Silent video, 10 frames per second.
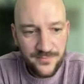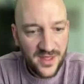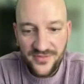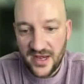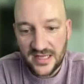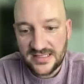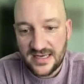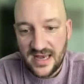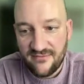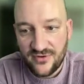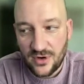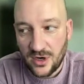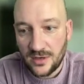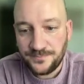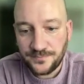that it's
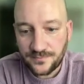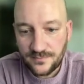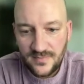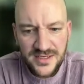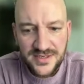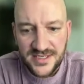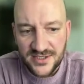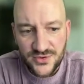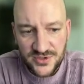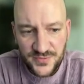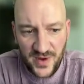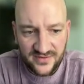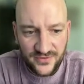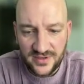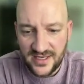never disrespectful.